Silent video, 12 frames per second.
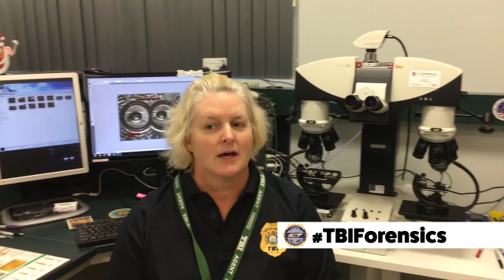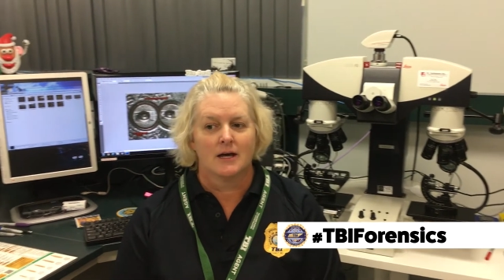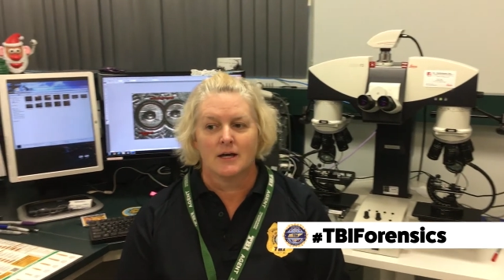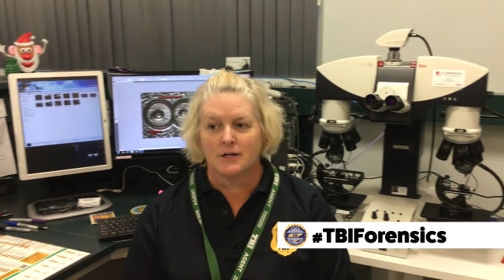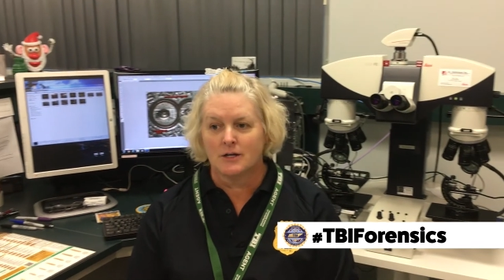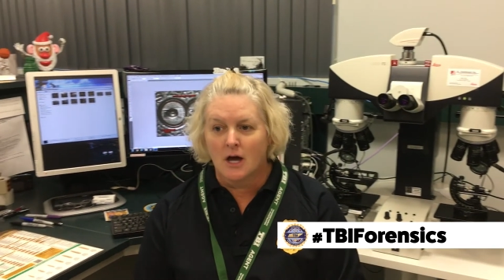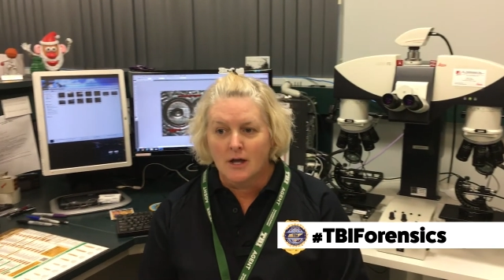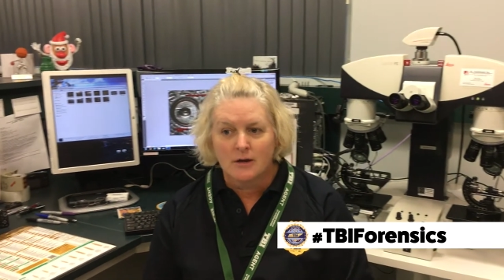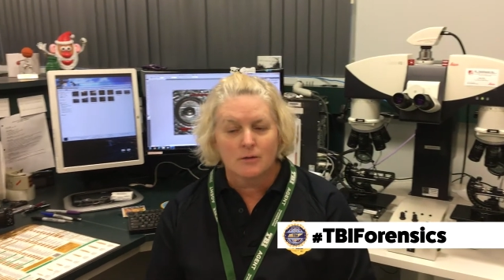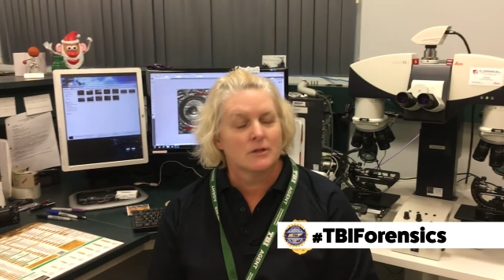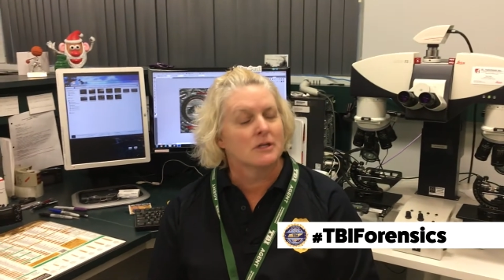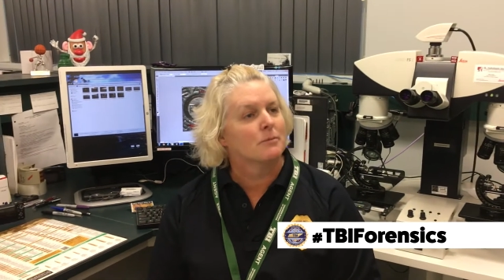uh, not
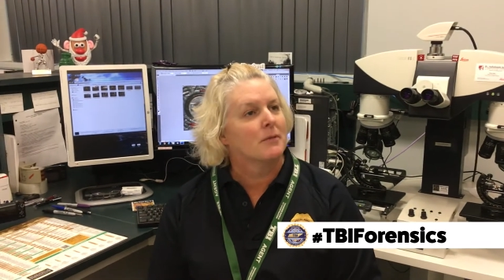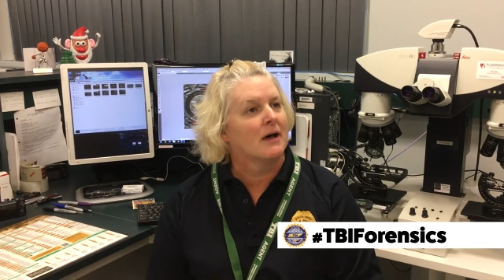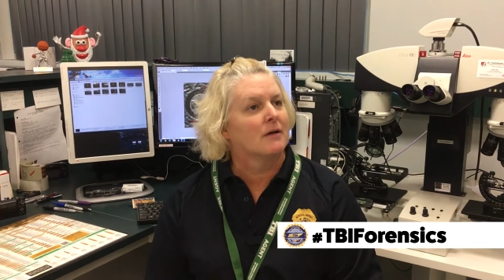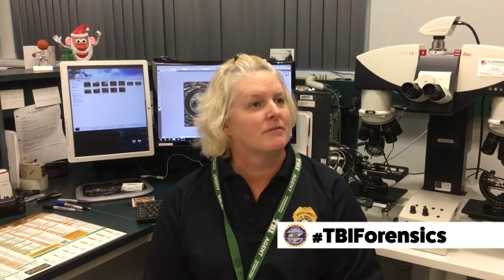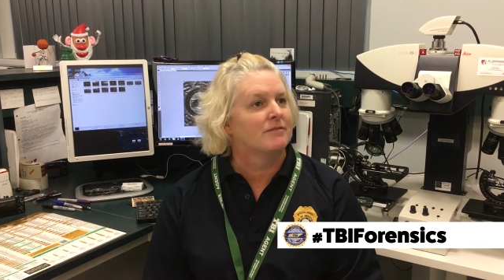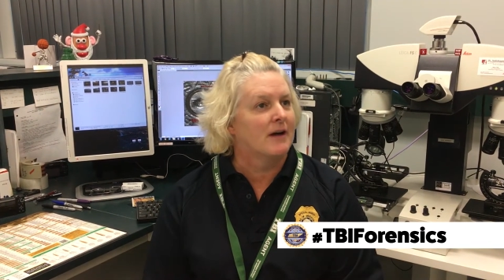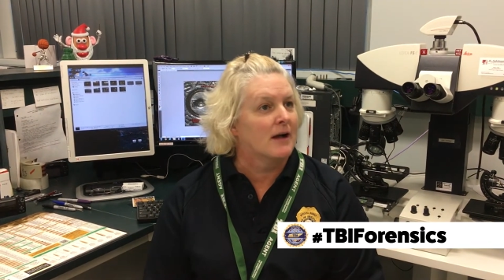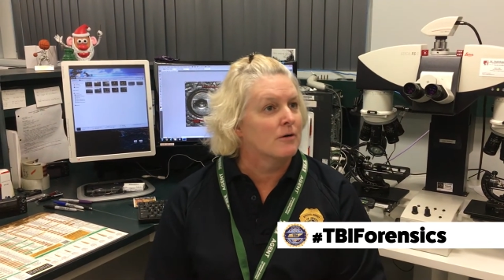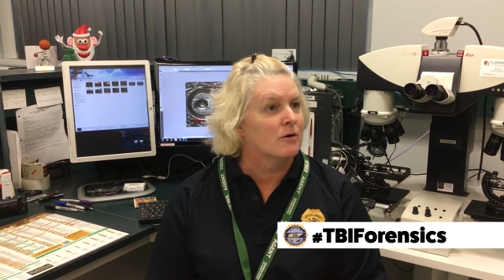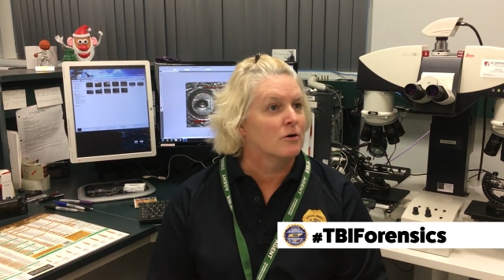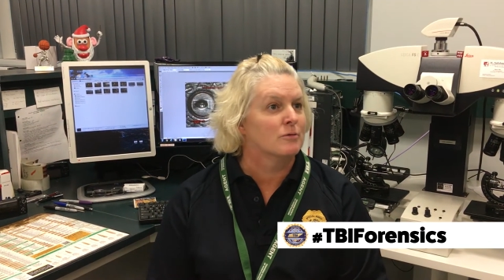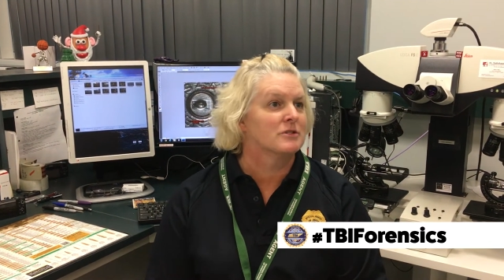only about
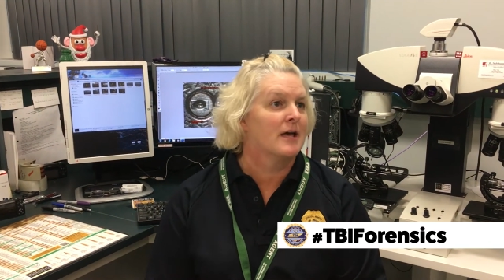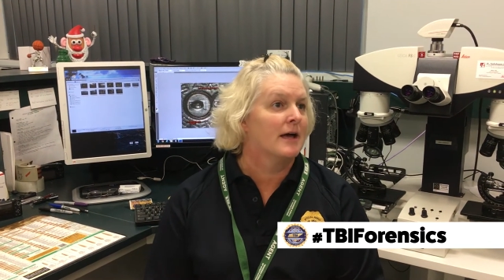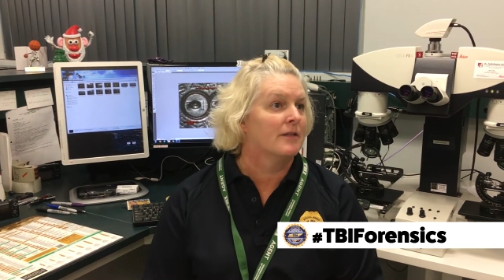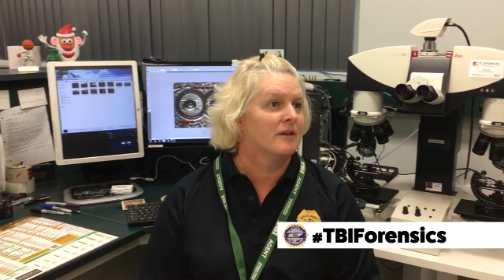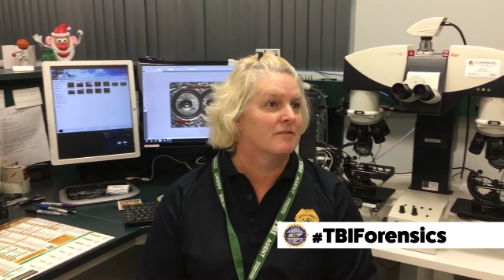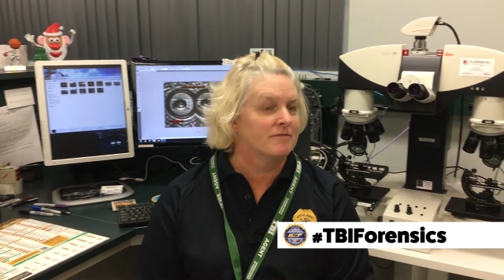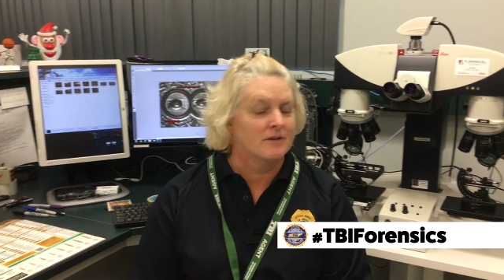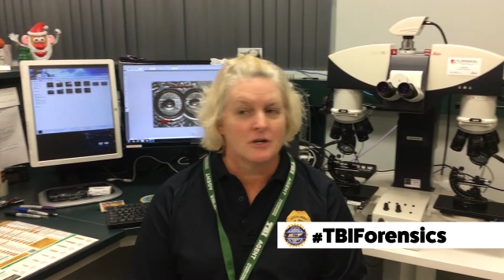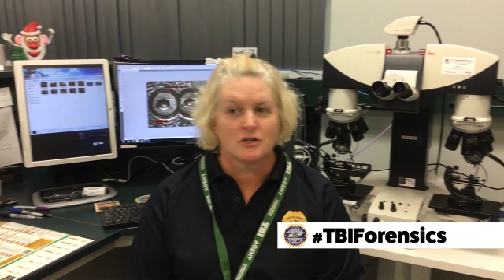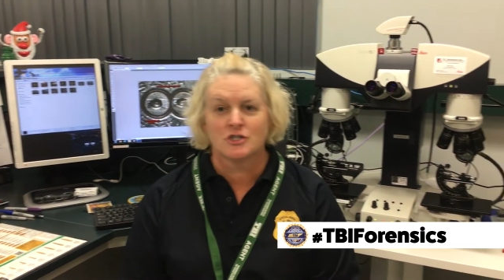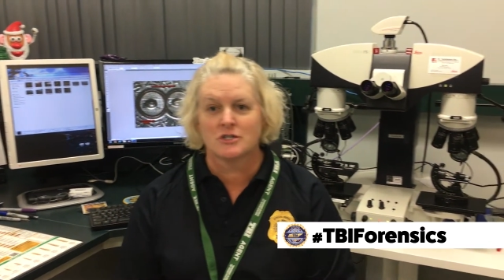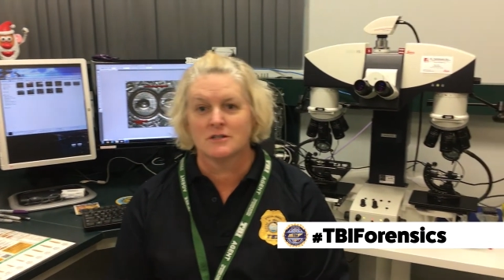firearms, how they
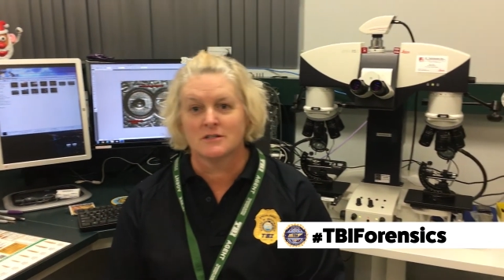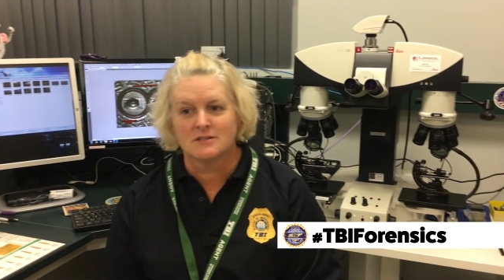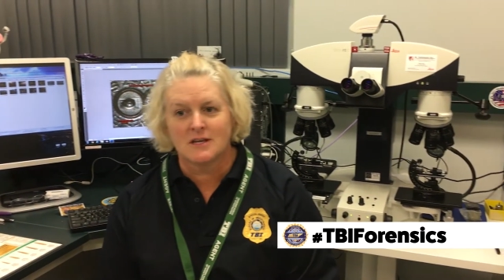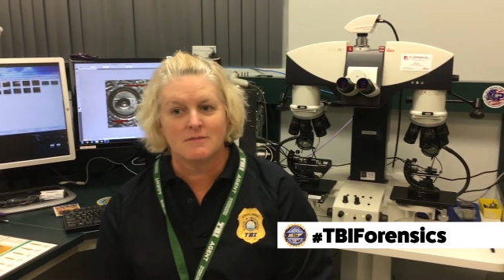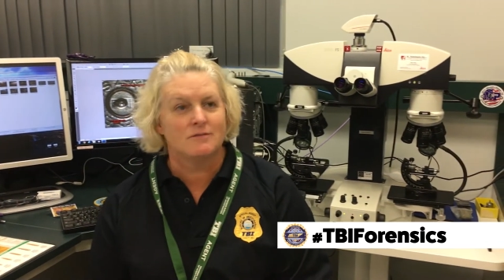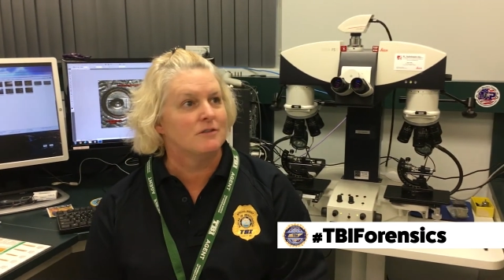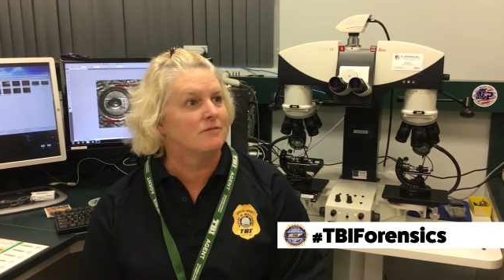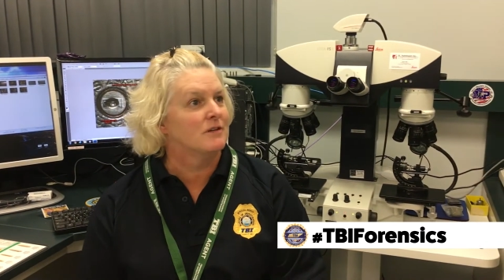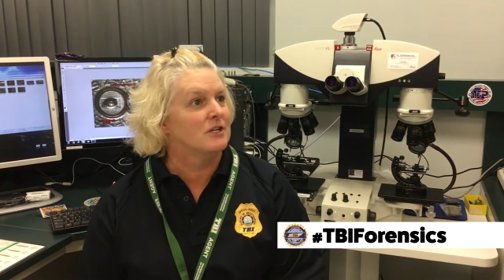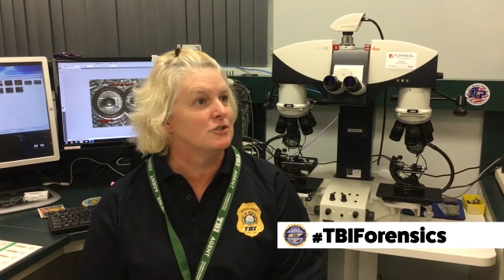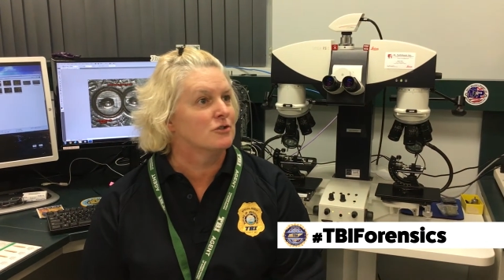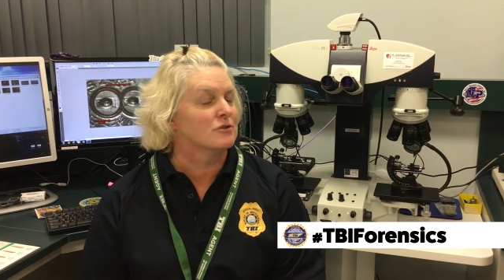function, the safety
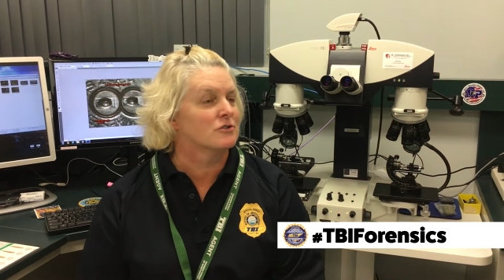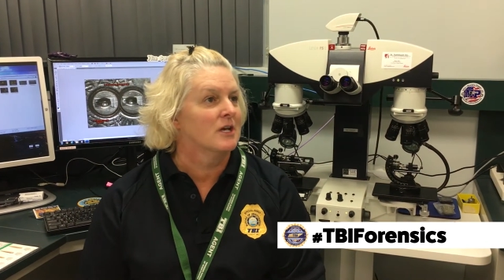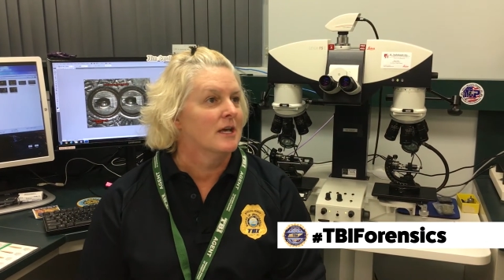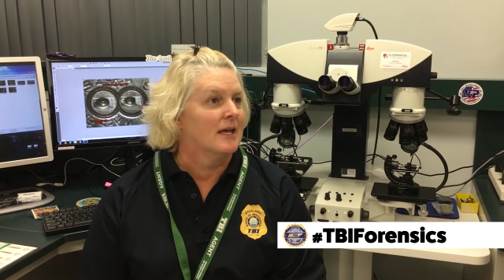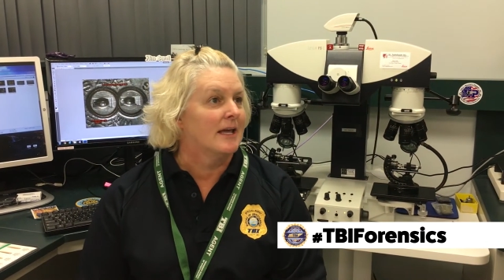features,